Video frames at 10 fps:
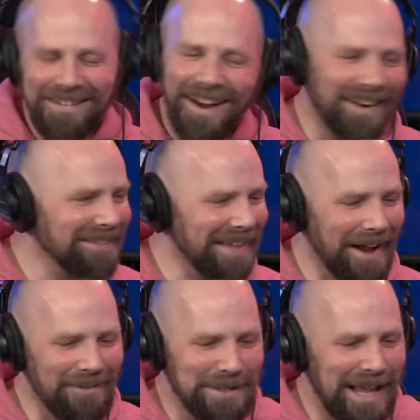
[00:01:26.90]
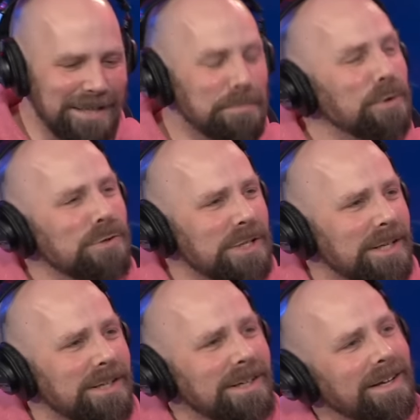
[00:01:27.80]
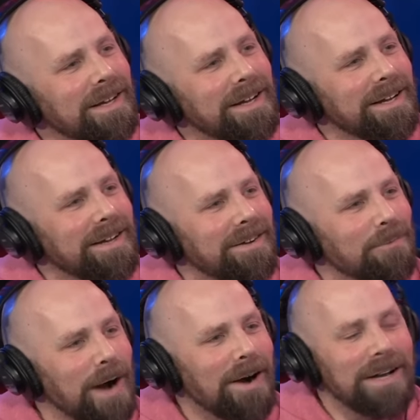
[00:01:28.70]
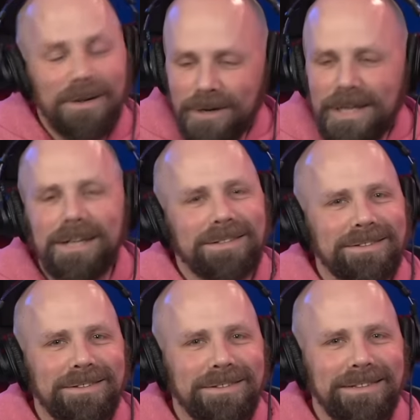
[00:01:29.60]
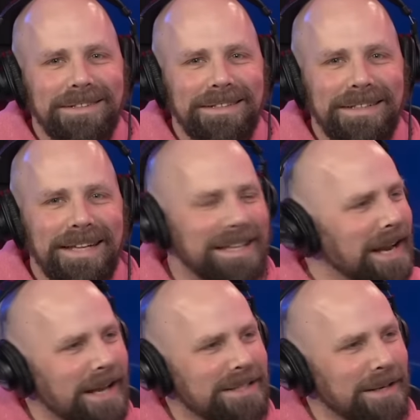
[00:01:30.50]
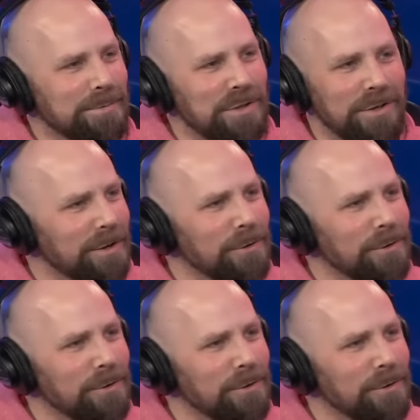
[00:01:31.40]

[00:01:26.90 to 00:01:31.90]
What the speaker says: that's Poochie. Well, here he is in the Notsam studio.